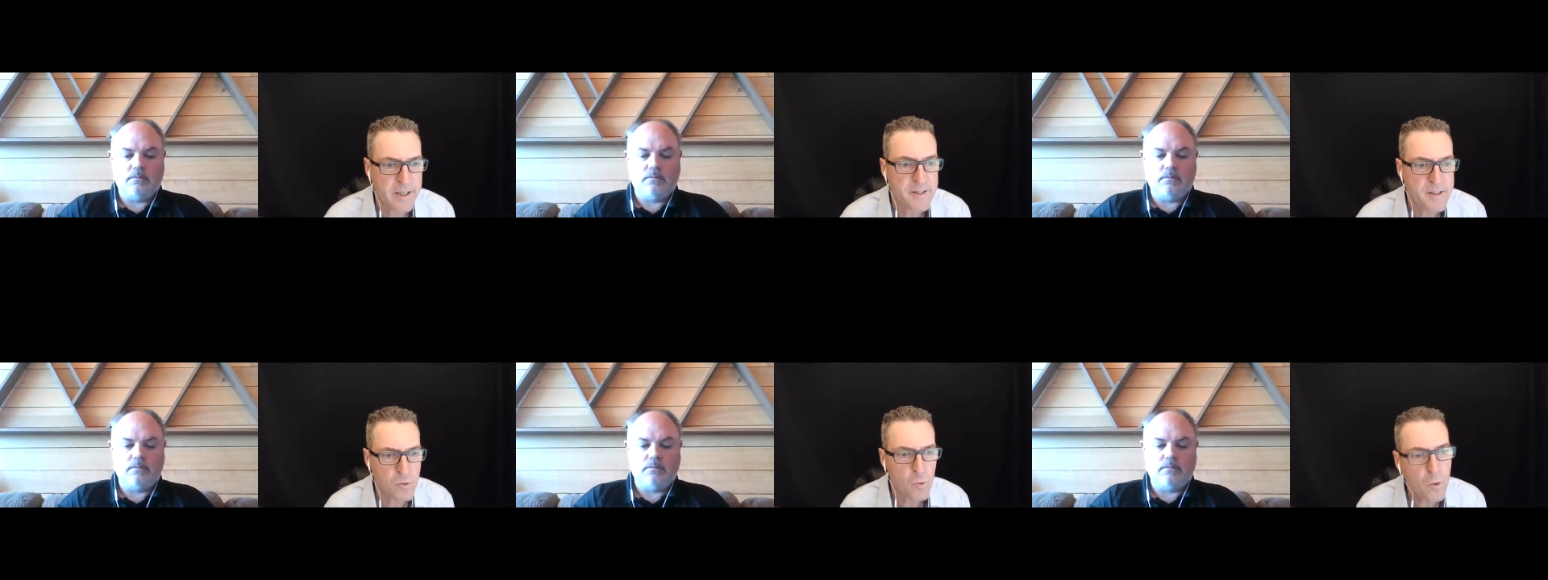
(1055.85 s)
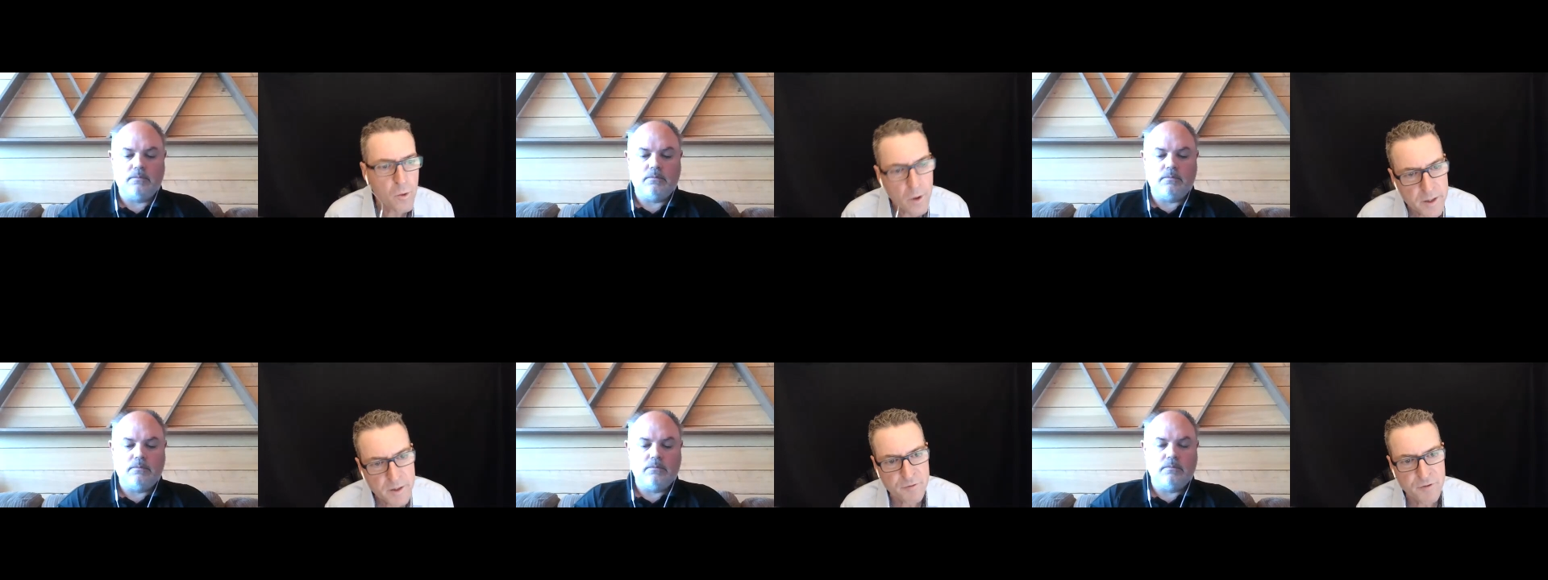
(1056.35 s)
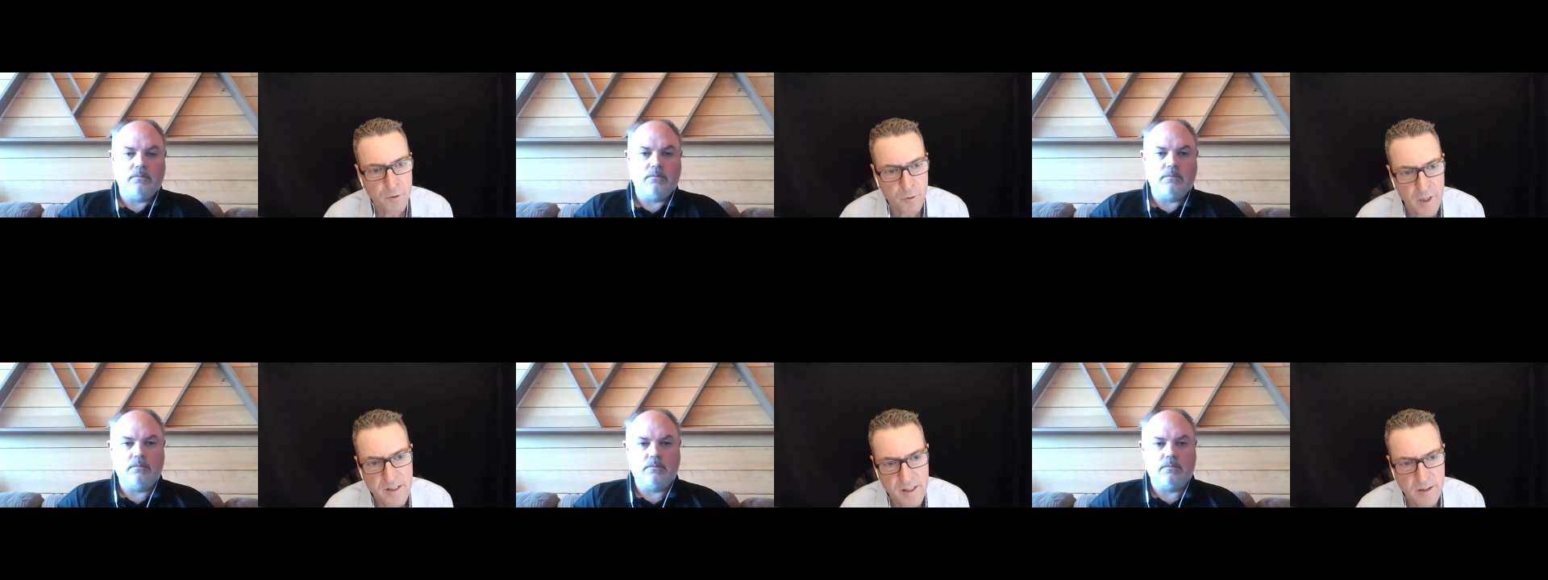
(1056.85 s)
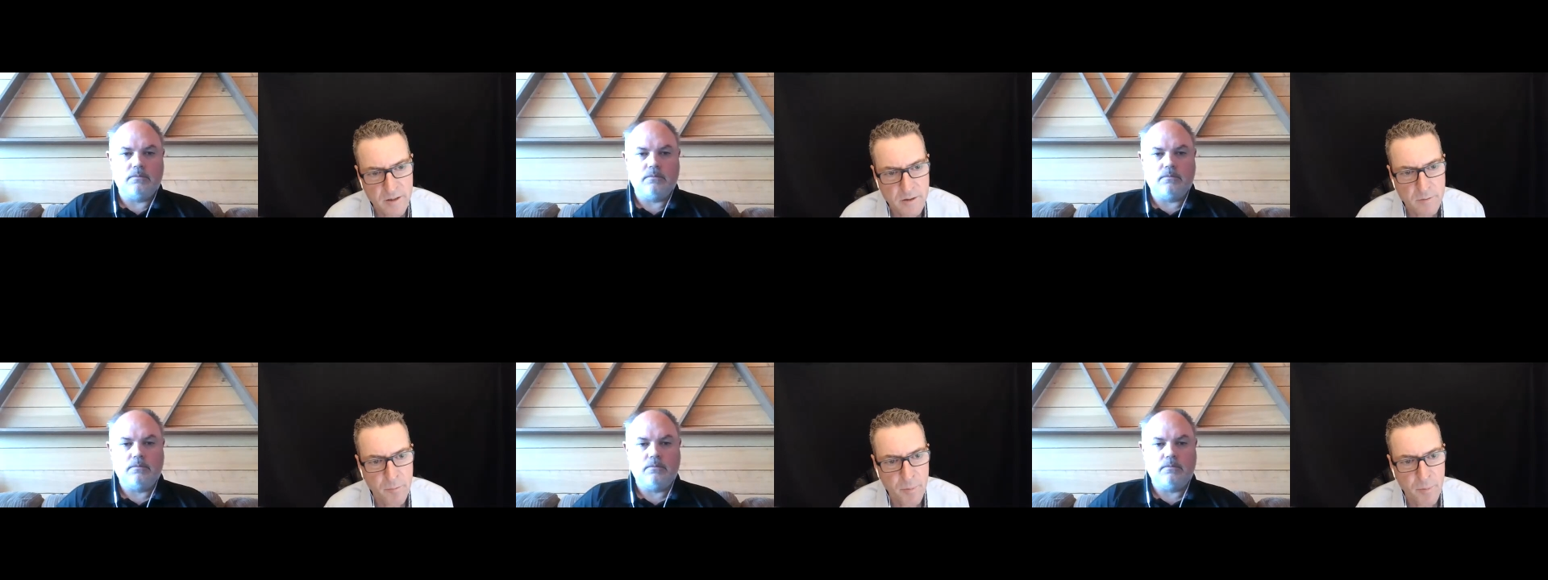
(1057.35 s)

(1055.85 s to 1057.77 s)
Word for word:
Speaker 1: is one of the reason,